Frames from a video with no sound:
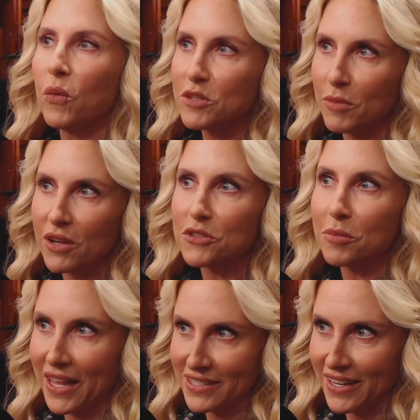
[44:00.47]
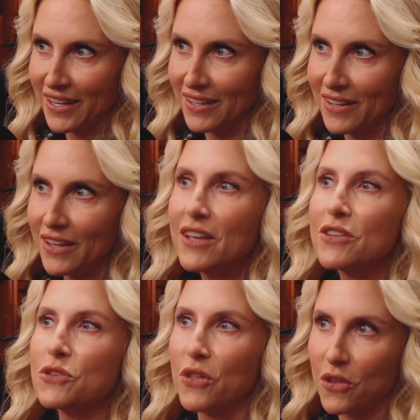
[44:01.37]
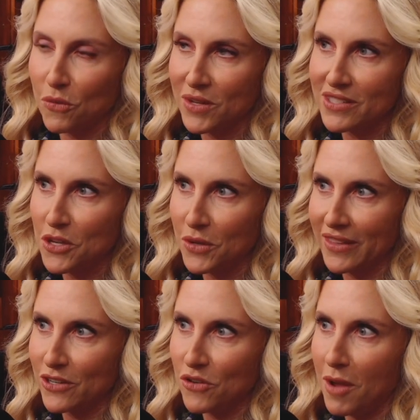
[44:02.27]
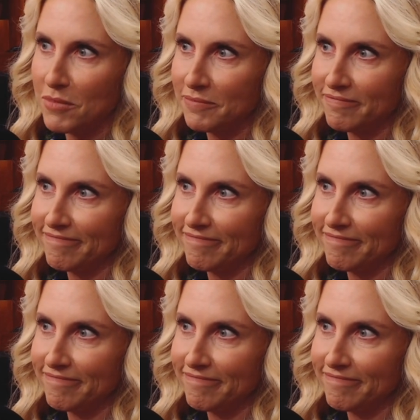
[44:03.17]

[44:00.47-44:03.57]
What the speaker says: which balls are plastic. So they're the ones that you can let drop.